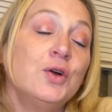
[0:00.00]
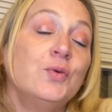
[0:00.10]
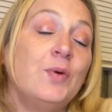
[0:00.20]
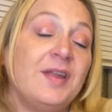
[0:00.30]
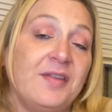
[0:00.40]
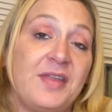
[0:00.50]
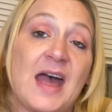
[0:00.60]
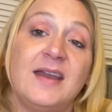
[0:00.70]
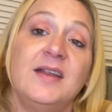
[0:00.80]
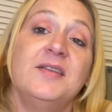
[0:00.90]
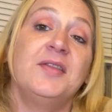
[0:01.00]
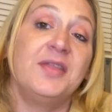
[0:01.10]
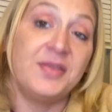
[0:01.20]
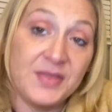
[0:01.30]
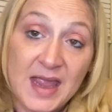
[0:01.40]
With that,
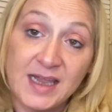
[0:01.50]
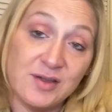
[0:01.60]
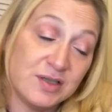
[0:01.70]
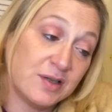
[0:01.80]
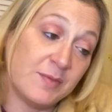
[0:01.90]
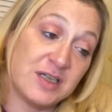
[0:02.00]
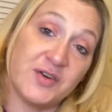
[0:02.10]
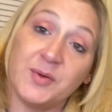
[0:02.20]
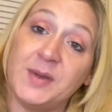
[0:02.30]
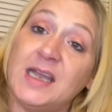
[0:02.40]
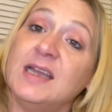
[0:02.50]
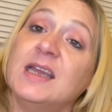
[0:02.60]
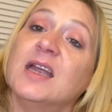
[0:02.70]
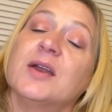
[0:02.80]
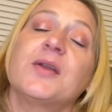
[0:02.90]
thank you so much for being
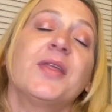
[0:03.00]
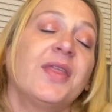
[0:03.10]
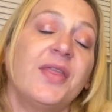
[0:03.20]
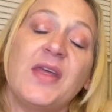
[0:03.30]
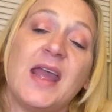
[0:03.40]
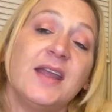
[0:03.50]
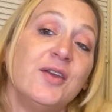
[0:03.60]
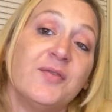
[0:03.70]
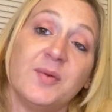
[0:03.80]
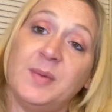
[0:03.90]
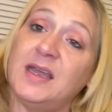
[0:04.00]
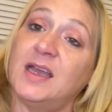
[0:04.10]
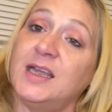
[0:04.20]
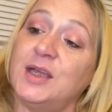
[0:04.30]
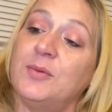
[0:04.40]
here. Thank you for
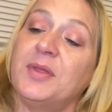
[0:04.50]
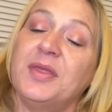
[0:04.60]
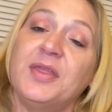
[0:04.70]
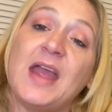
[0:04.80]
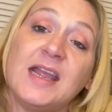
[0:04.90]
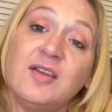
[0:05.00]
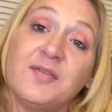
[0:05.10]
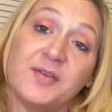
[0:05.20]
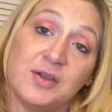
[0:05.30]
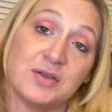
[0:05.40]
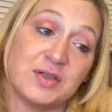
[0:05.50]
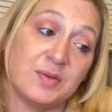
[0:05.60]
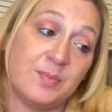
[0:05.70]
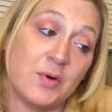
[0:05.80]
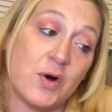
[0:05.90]
being you. Thank you for your
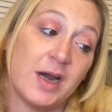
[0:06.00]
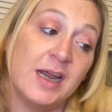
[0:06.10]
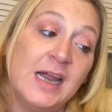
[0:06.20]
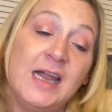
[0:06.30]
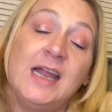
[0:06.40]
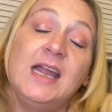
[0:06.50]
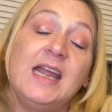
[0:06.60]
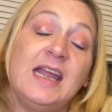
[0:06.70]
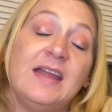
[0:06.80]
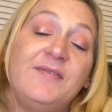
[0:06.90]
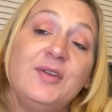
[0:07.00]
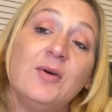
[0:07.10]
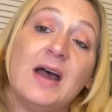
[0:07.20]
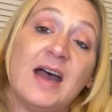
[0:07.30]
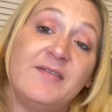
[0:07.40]
support. If
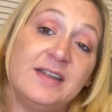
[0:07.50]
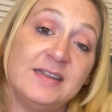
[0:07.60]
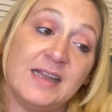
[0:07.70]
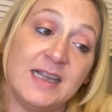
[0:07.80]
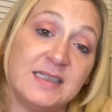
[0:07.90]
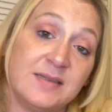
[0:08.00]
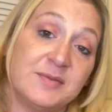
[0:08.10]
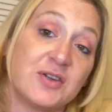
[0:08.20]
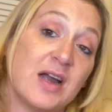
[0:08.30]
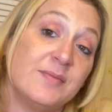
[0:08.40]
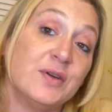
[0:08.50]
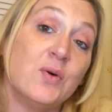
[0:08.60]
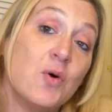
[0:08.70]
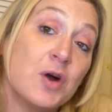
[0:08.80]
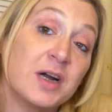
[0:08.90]
you haven't liked, subscribed,
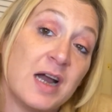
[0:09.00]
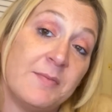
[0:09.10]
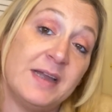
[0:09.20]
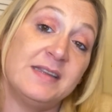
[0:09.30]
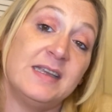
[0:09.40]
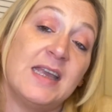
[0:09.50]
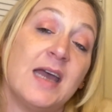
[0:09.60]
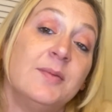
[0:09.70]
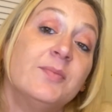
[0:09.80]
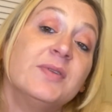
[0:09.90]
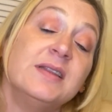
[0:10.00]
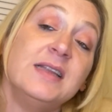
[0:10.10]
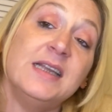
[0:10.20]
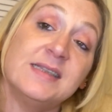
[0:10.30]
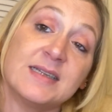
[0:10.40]
or commented yet, please